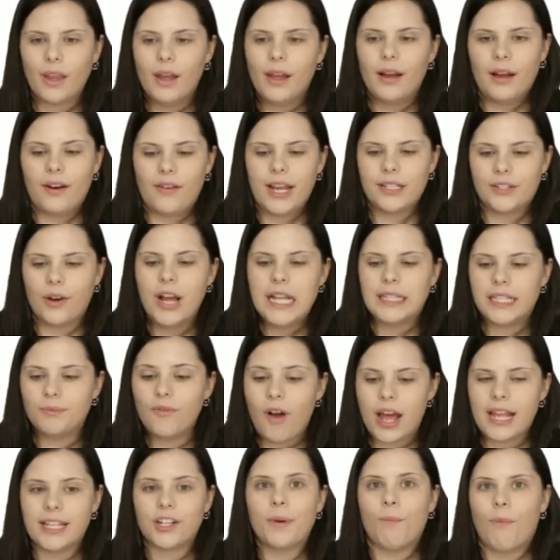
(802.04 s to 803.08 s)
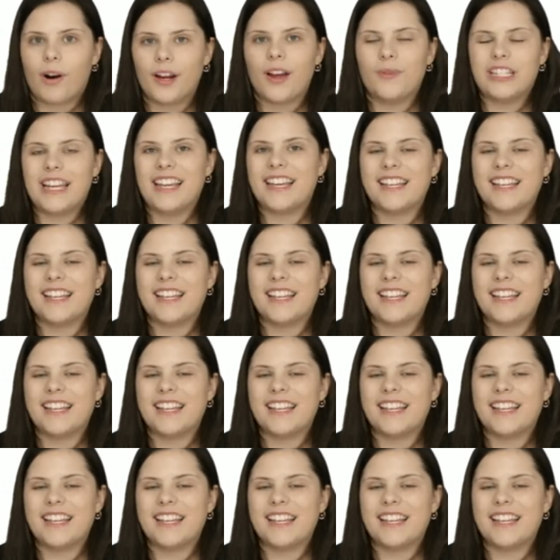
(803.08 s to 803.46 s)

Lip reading: Yeah, hammered that home.